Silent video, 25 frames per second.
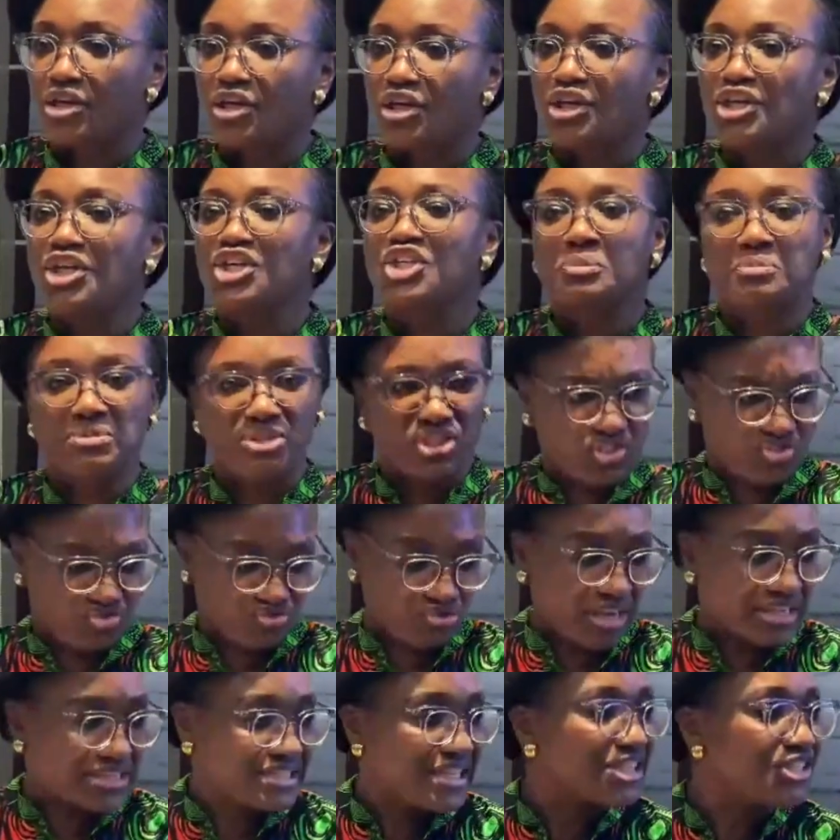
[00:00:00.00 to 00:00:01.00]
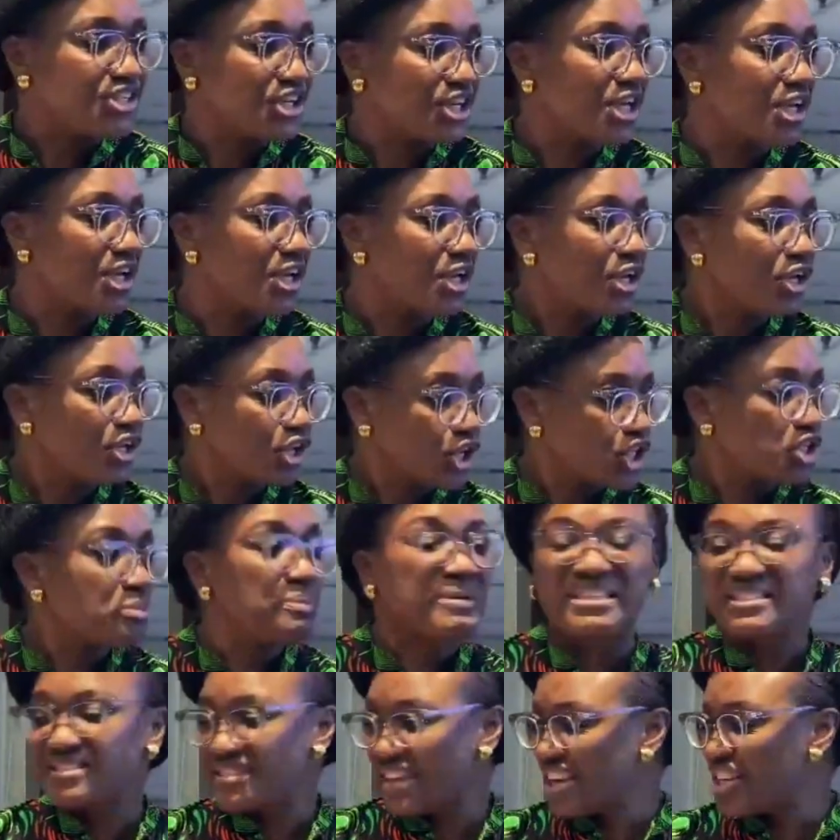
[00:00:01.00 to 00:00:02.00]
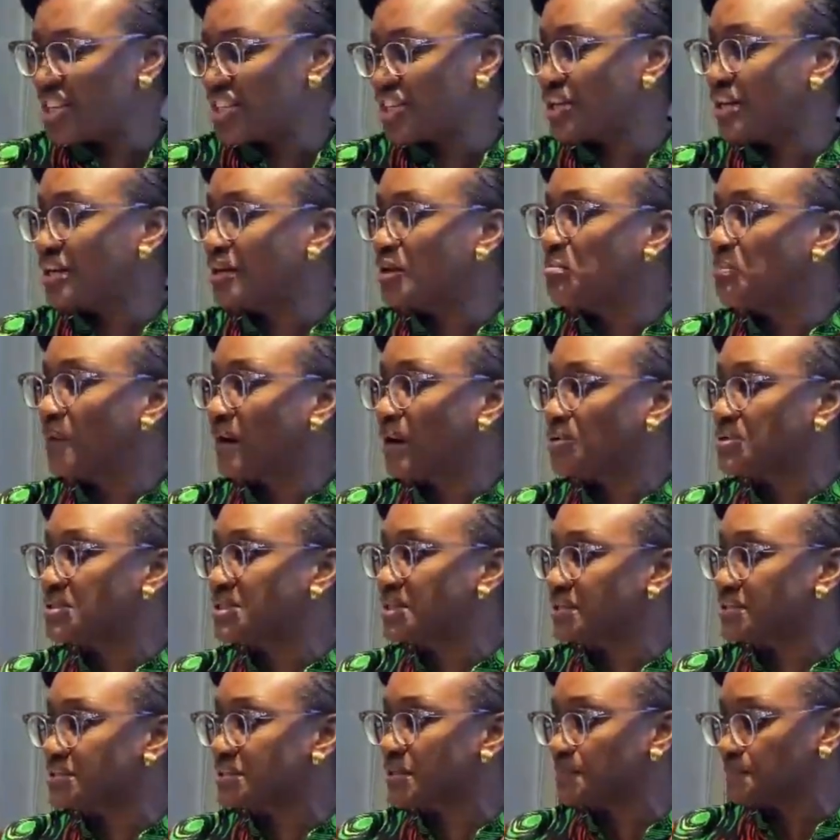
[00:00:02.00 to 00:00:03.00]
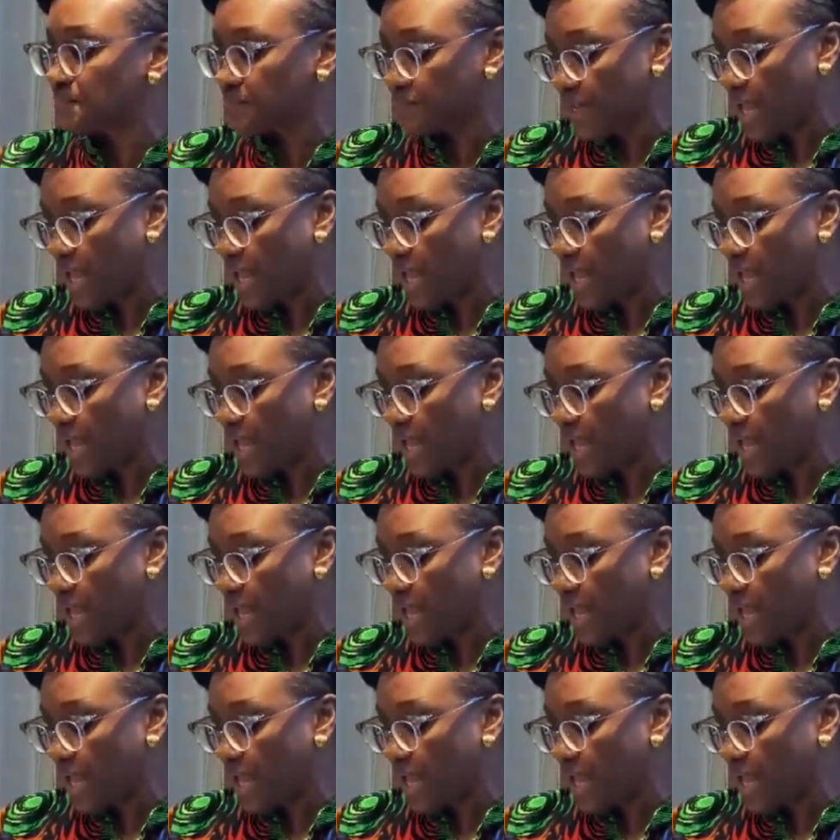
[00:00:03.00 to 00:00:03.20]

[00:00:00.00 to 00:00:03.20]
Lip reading: you need to be strategic, you need to be intentional about it.